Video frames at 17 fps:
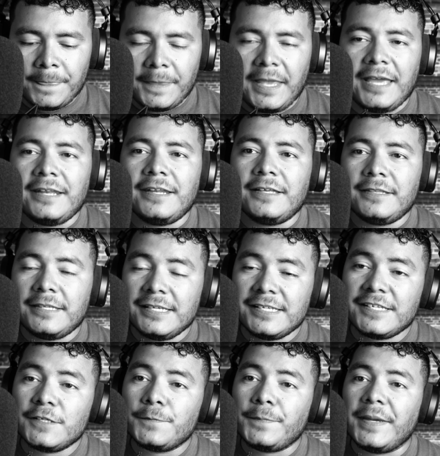And
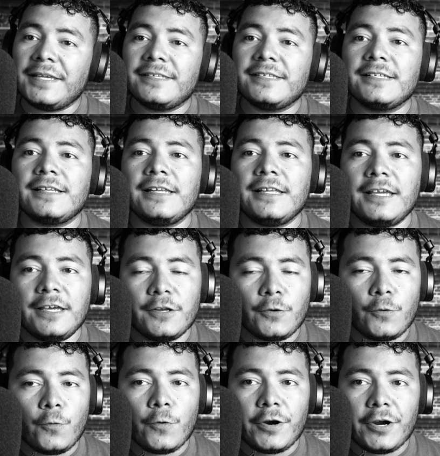this is basically an
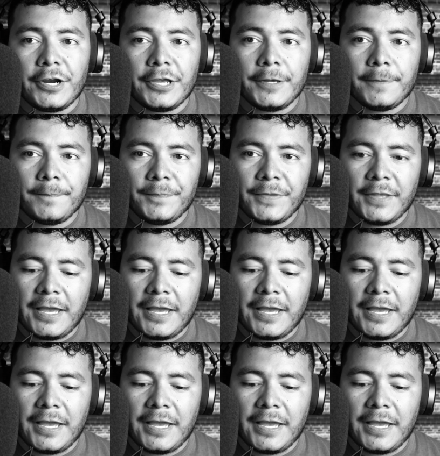aquarium.